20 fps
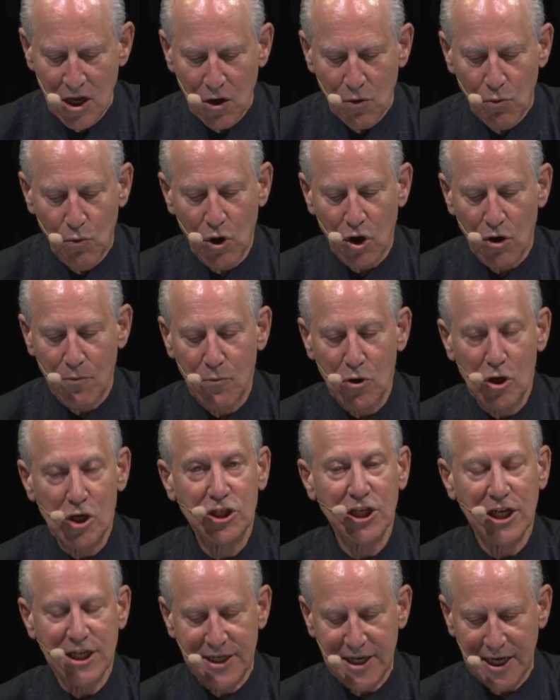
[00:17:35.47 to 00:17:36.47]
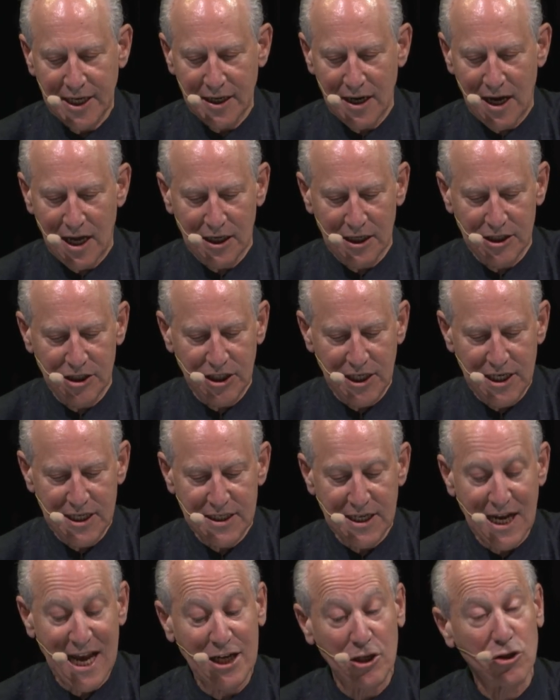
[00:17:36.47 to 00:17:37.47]
where emerging
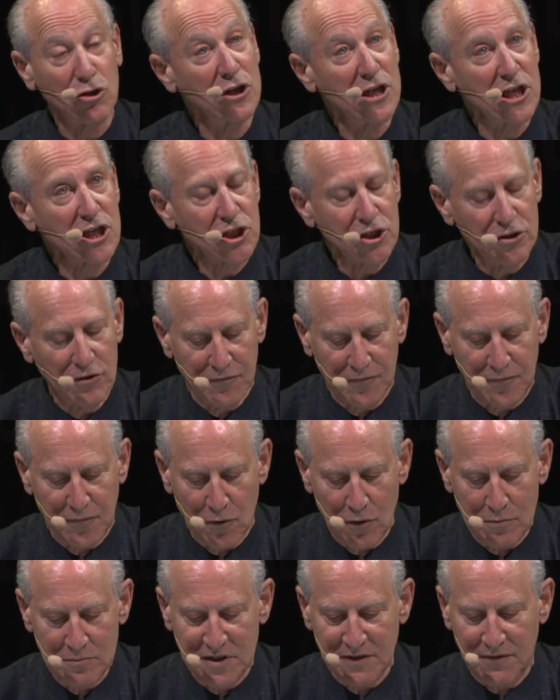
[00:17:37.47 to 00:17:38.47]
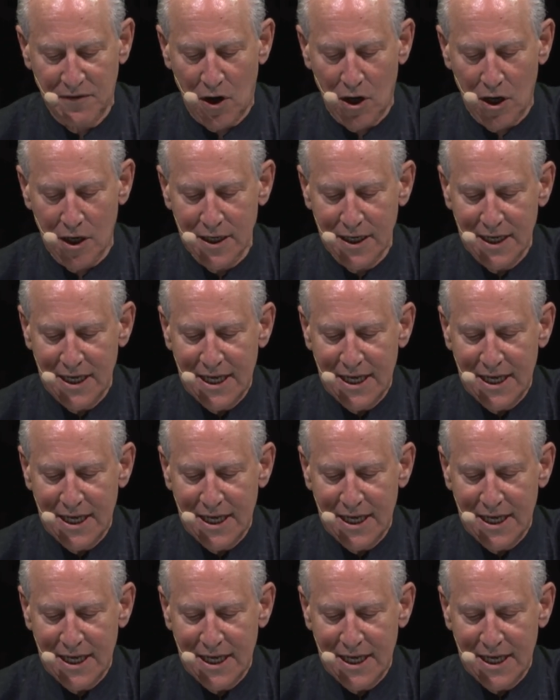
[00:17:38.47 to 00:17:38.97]
technologies and traditional forms of art